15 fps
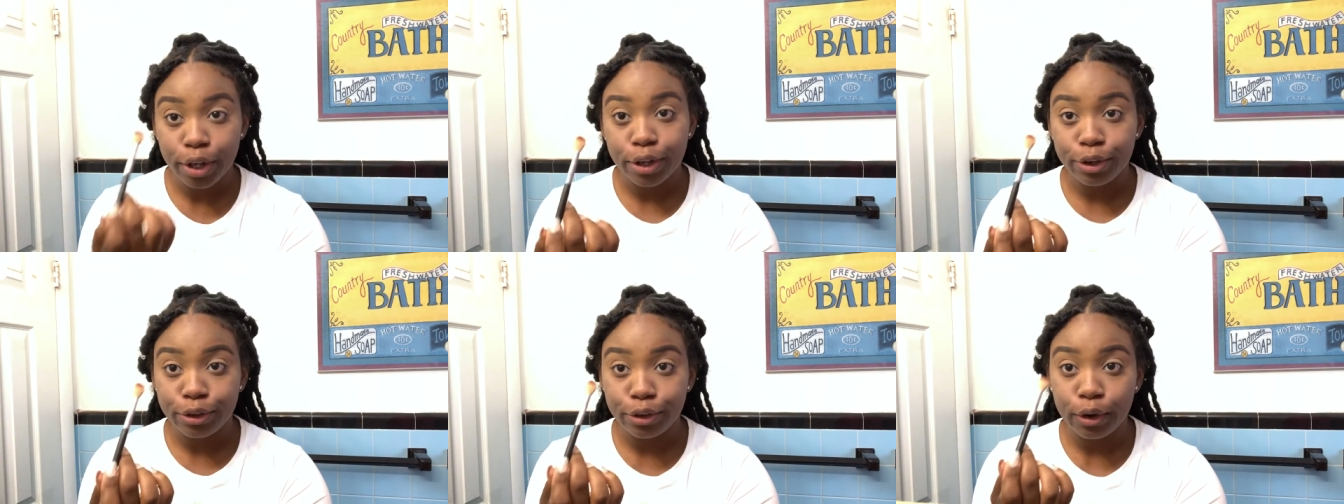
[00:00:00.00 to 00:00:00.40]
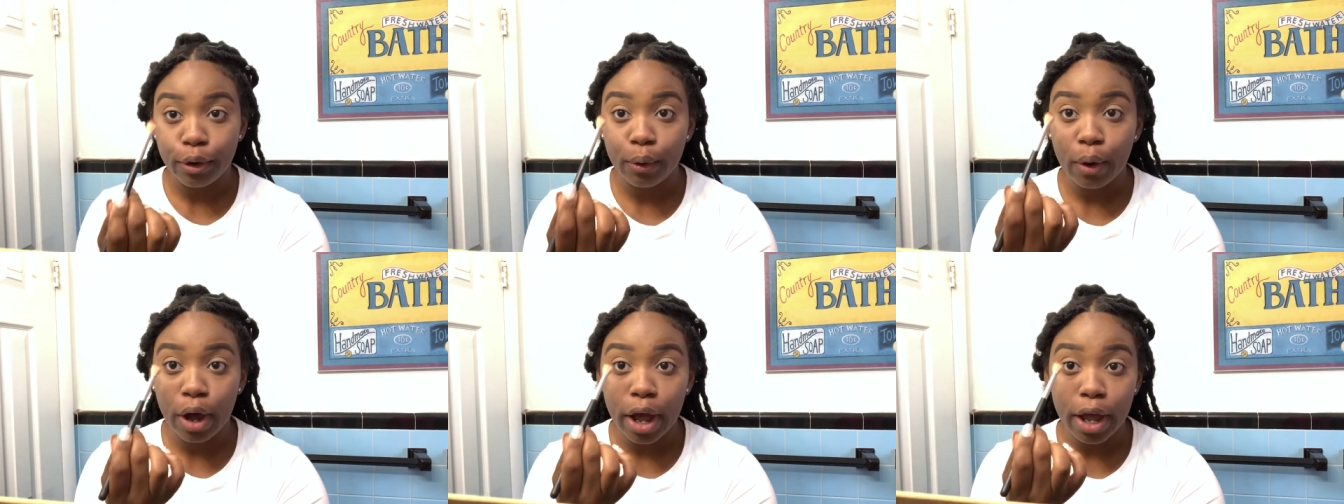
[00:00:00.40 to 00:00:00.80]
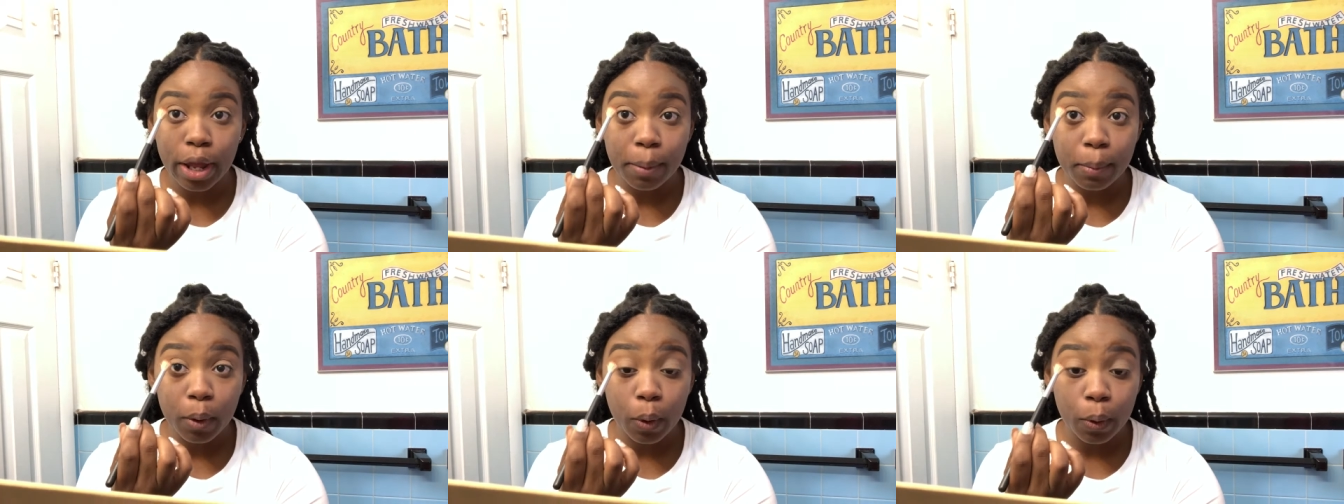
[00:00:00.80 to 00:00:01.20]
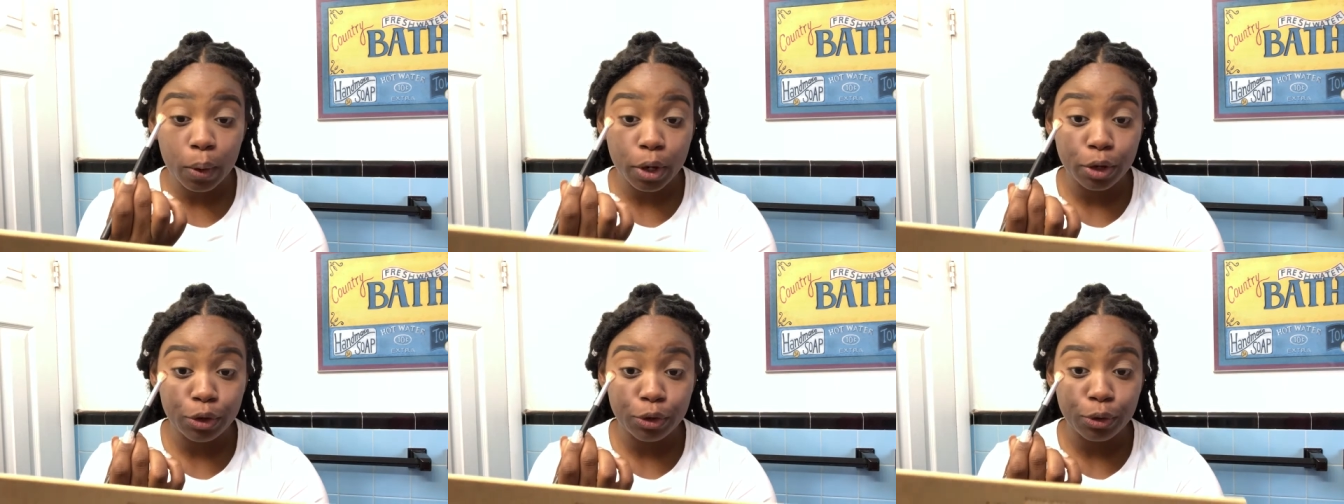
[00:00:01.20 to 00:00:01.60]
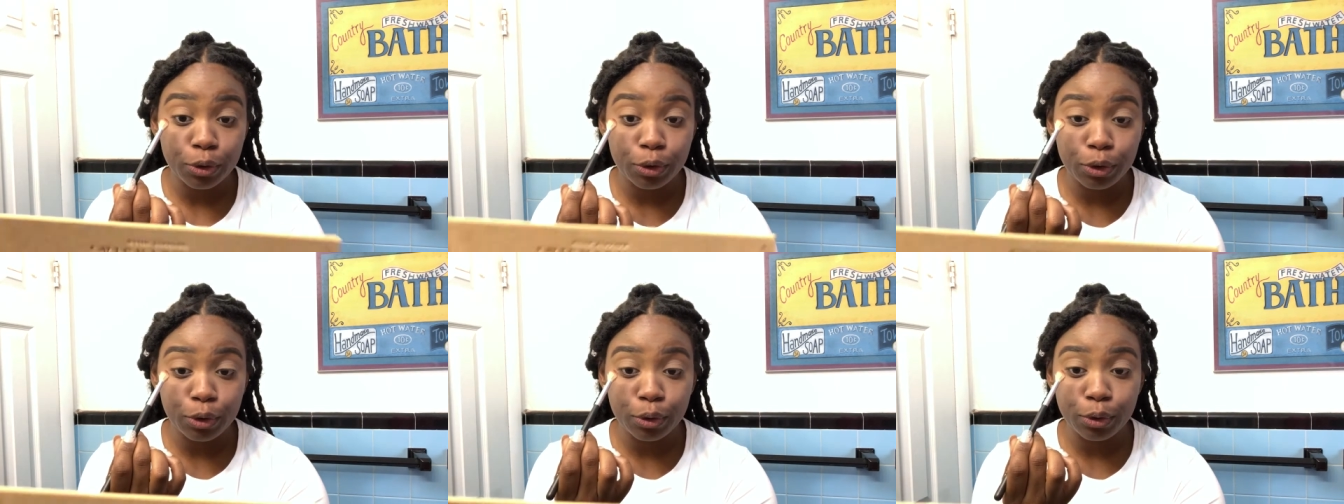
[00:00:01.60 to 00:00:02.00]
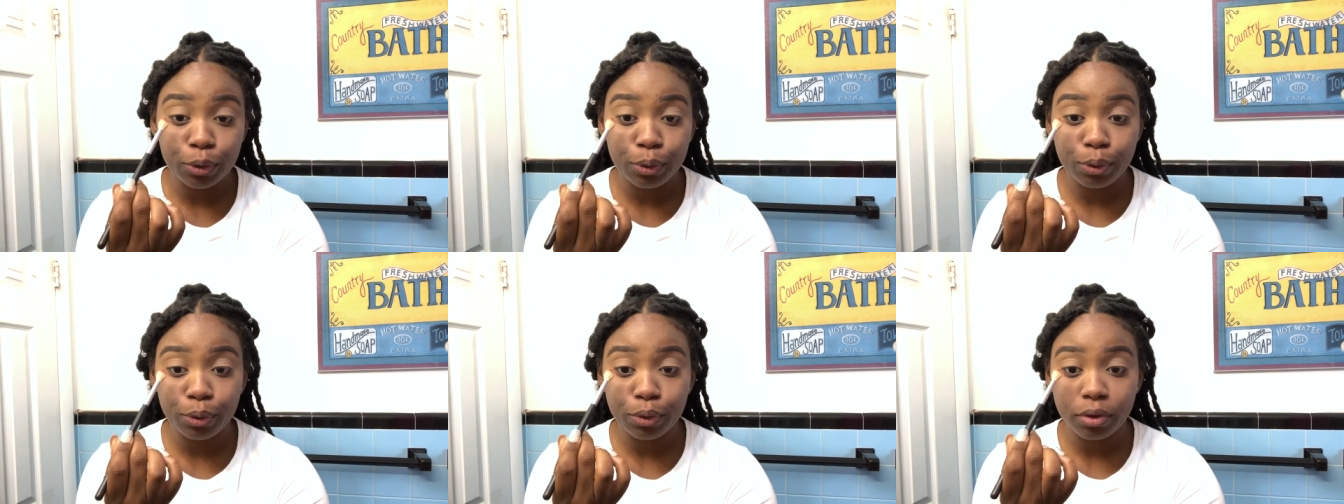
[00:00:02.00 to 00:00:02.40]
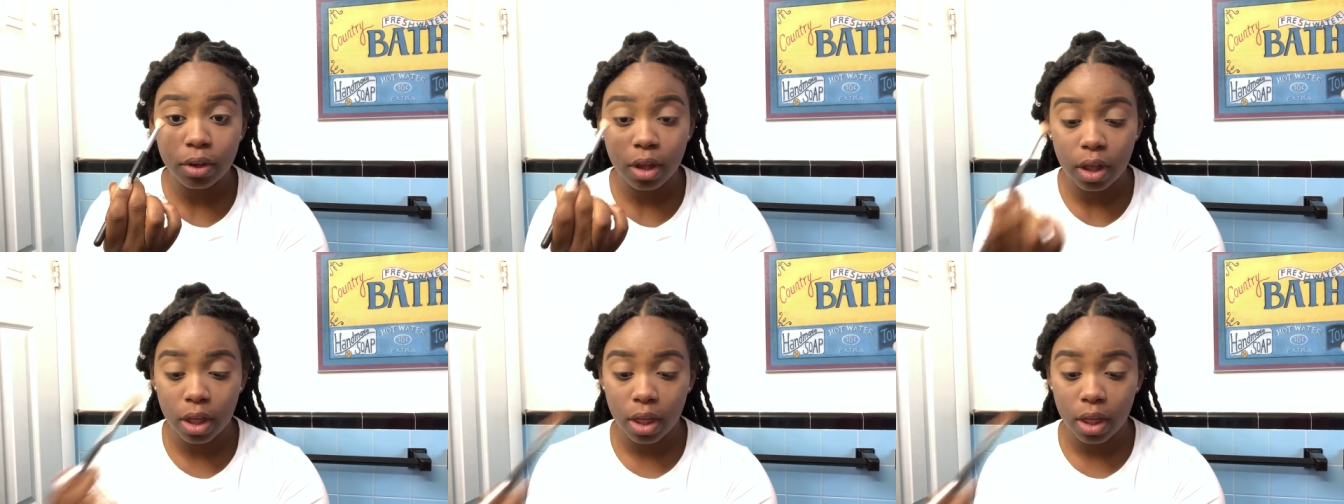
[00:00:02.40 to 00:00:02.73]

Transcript: So I am going to use